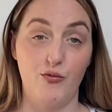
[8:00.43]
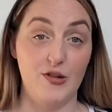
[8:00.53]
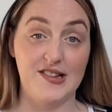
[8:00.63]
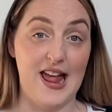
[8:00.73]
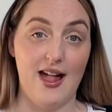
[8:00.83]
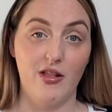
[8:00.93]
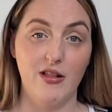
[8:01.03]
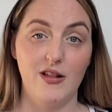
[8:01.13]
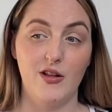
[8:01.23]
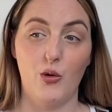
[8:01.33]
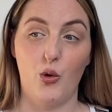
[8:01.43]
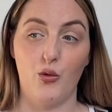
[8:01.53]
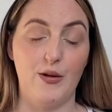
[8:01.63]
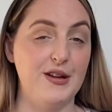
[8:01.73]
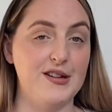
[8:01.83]
sell or
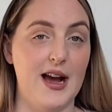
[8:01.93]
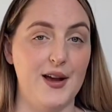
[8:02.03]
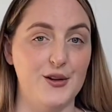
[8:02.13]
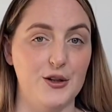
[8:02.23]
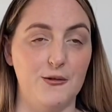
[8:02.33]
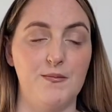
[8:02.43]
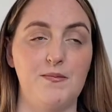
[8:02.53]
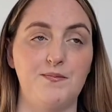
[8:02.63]
recycle.